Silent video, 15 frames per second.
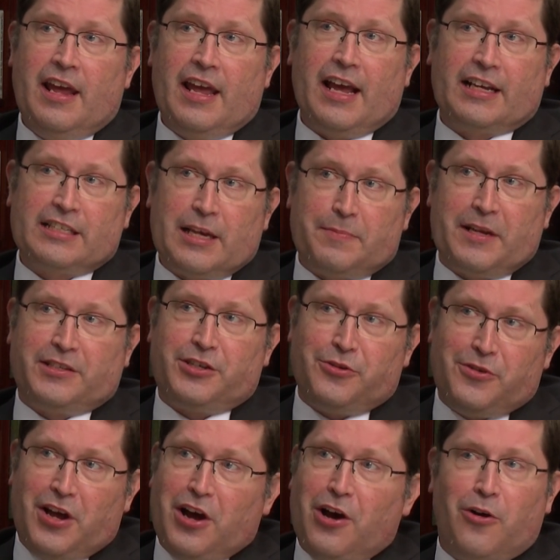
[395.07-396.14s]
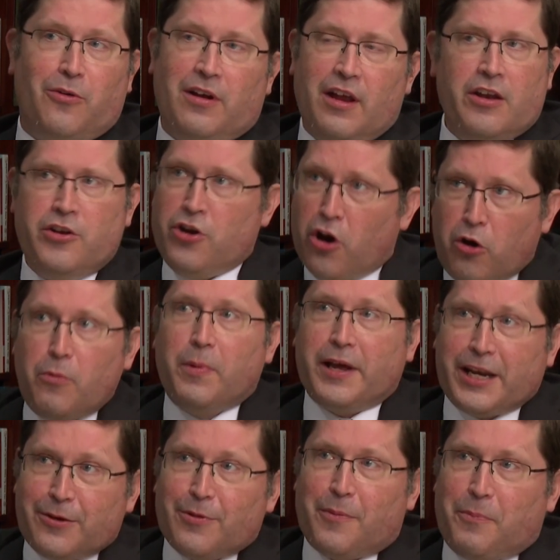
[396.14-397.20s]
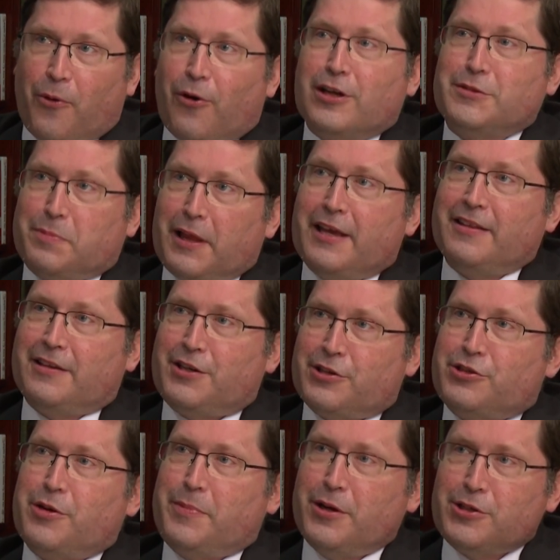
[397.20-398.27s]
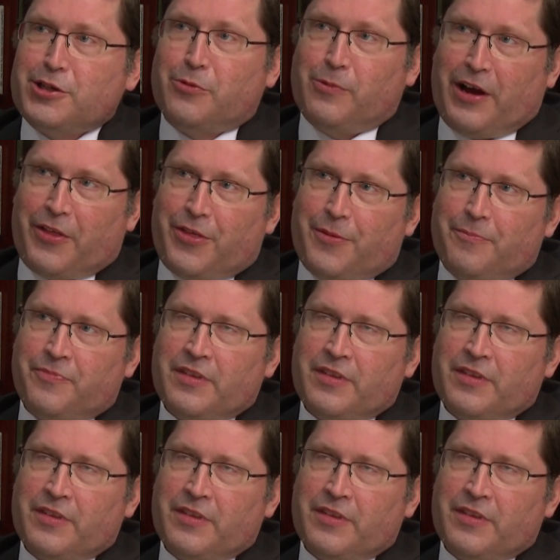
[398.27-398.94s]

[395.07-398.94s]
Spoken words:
except as you know, nobody reports platelet distribution width.